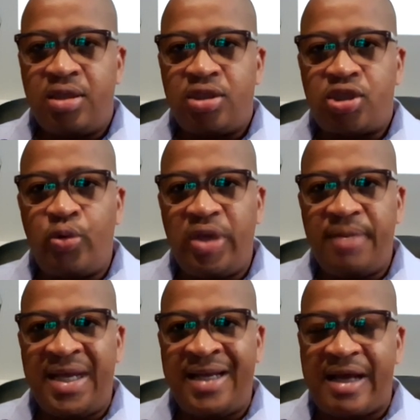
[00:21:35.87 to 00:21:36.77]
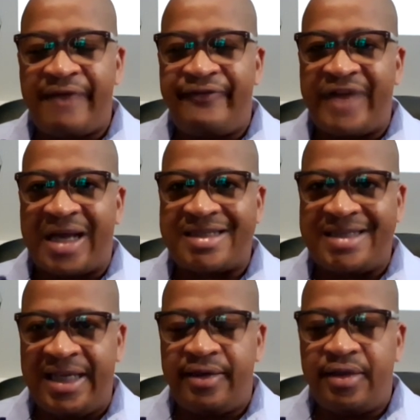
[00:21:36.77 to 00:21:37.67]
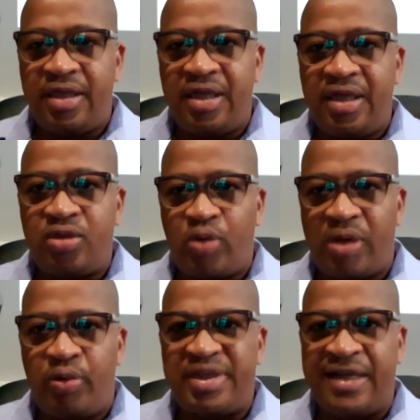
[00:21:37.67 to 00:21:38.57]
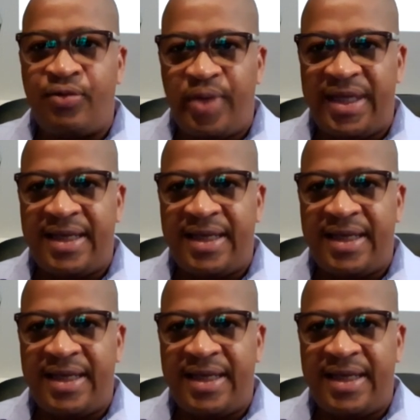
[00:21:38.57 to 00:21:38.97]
So we made a vaccine. When we say we,